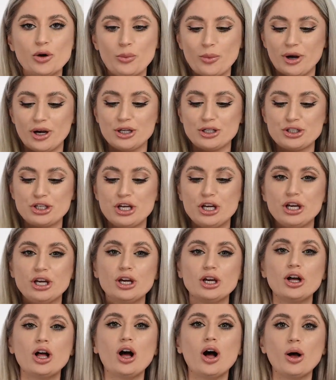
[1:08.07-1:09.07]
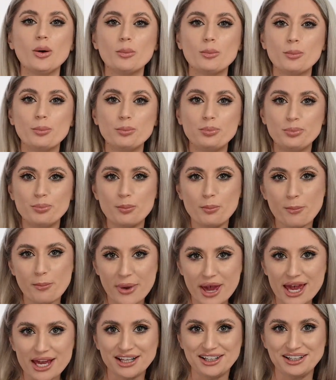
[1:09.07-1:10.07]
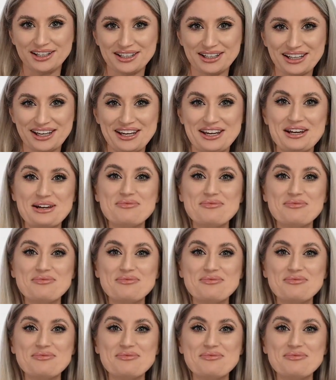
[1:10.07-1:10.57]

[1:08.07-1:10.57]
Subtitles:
much, mainly